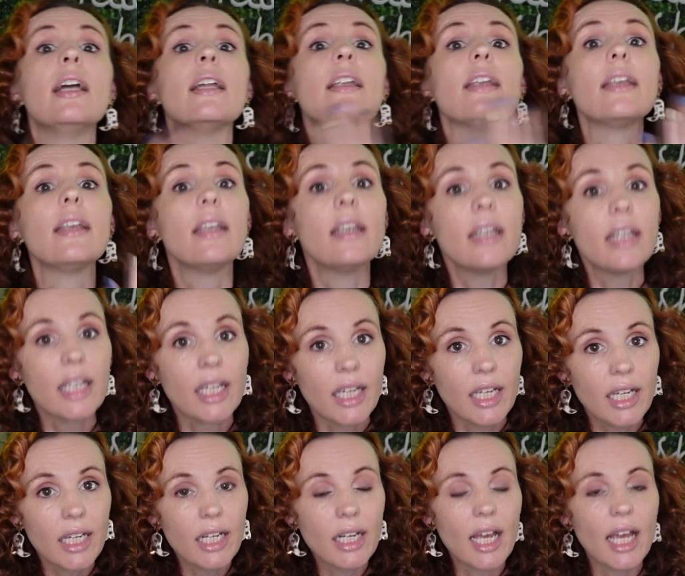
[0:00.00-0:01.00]

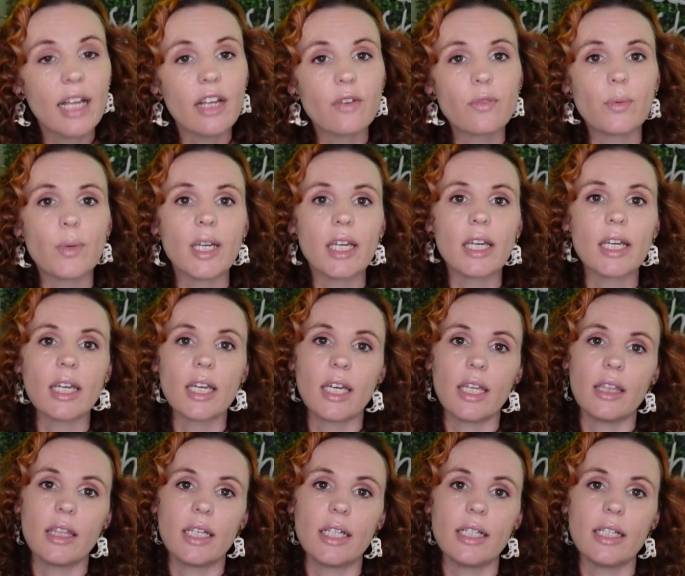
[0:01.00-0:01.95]
need and if we can get